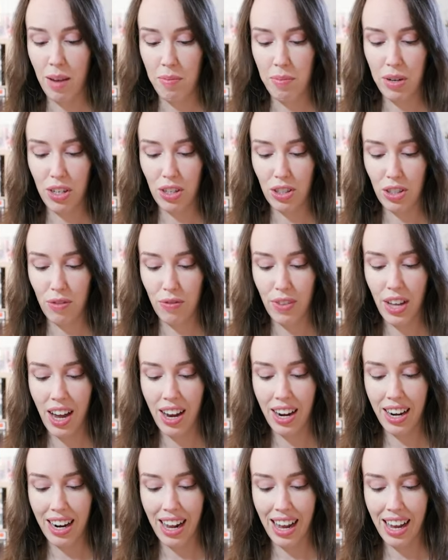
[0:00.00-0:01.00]
because of that,
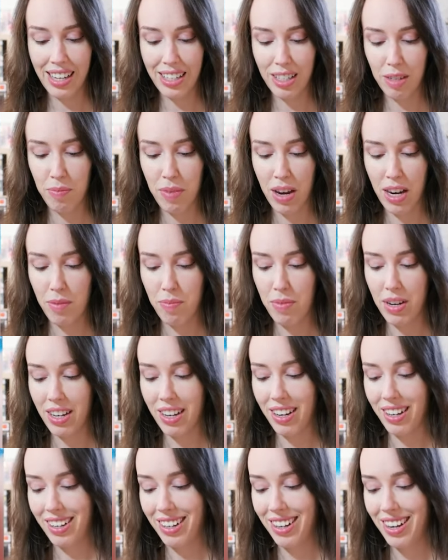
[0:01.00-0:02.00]
it has made me
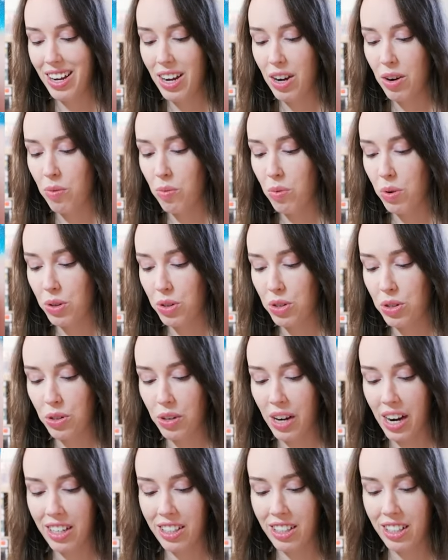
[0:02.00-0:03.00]
want to
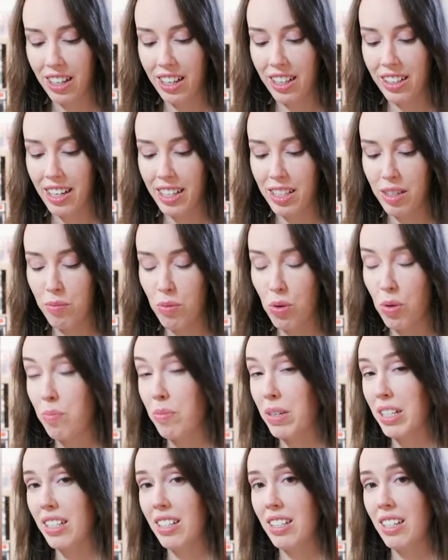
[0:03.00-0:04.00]
actually collect more
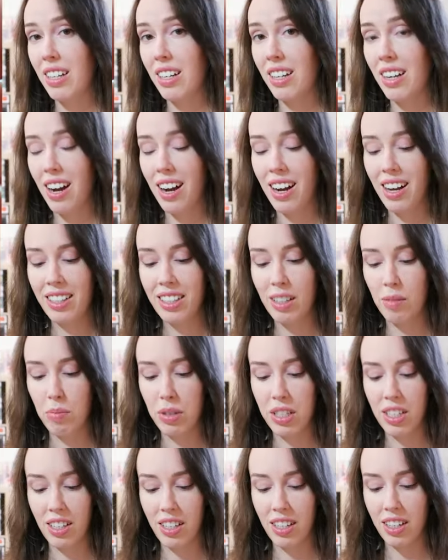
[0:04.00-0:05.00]
Misty cards in
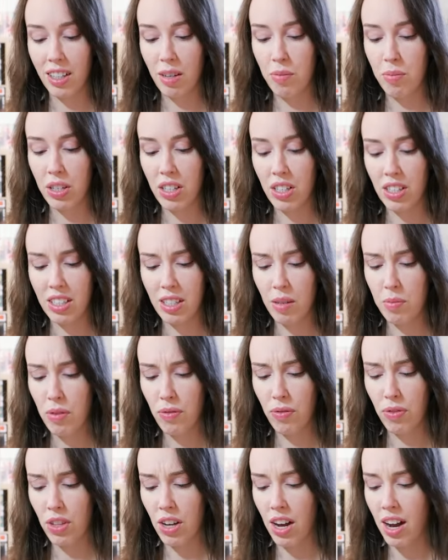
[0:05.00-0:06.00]
particular because some
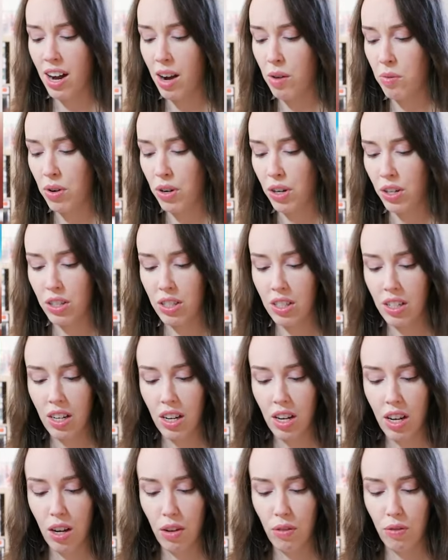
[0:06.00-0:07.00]
of the artworks
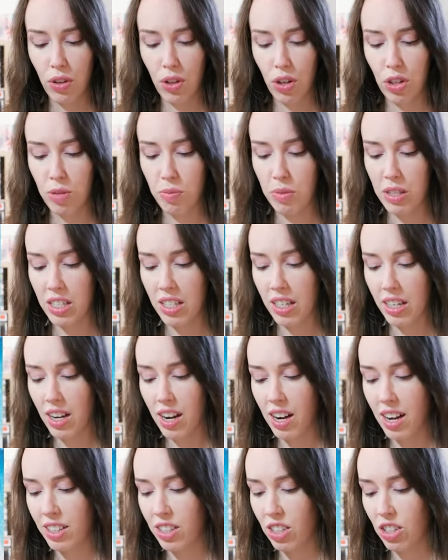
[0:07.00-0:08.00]
for those Misty
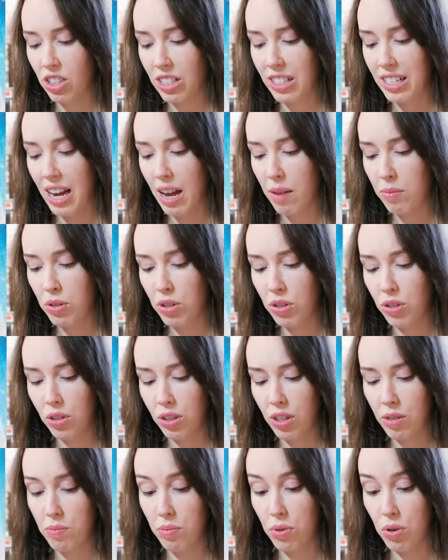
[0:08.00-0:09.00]
cards are just
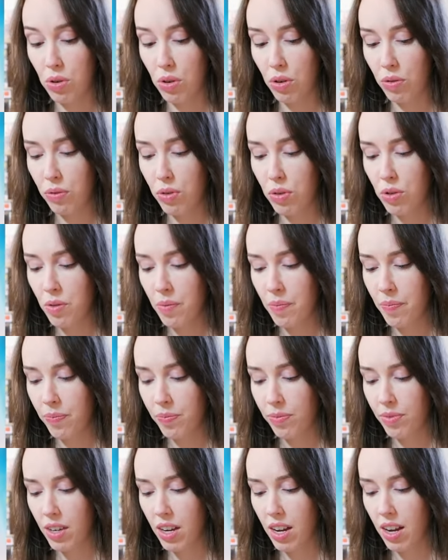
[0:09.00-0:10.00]
absolutely beautiful.
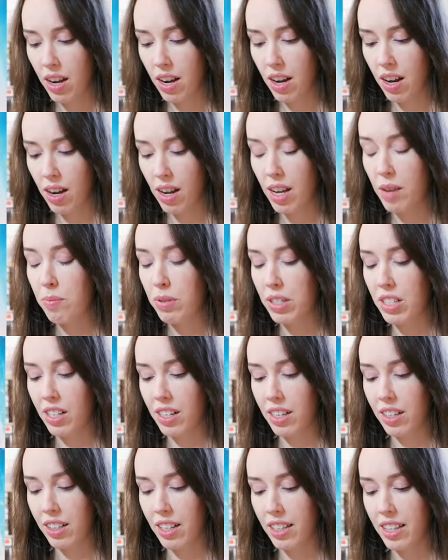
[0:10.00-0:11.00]
Uh, in
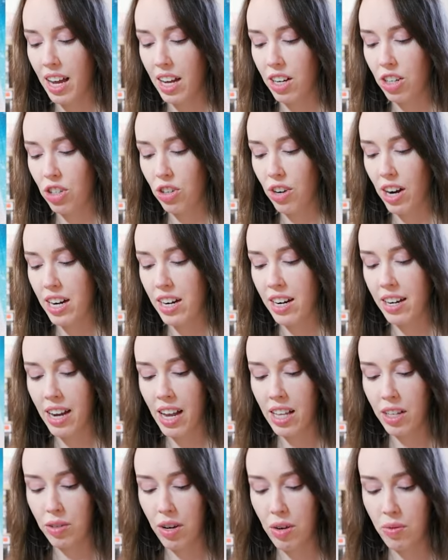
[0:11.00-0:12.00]
particular, that trainer
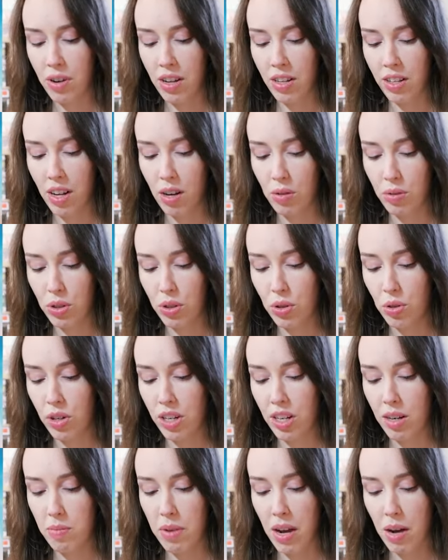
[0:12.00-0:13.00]
gallery one I was
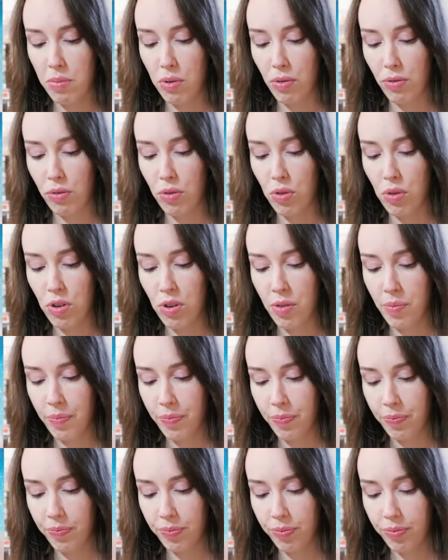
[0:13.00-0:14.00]
talking about before.
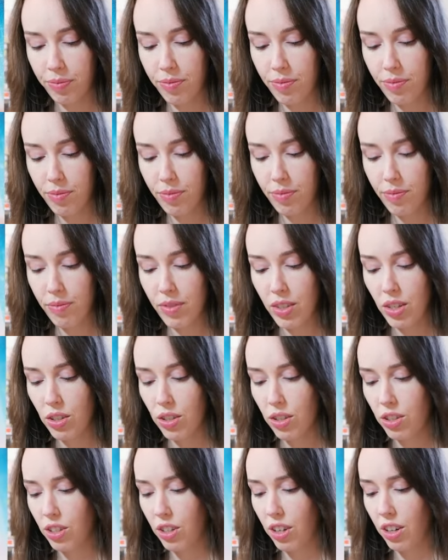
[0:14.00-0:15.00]

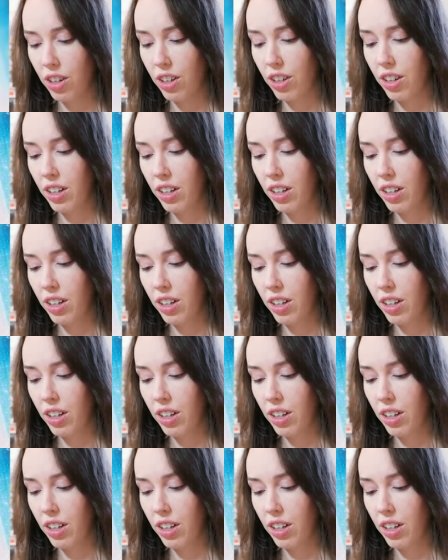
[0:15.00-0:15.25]
So,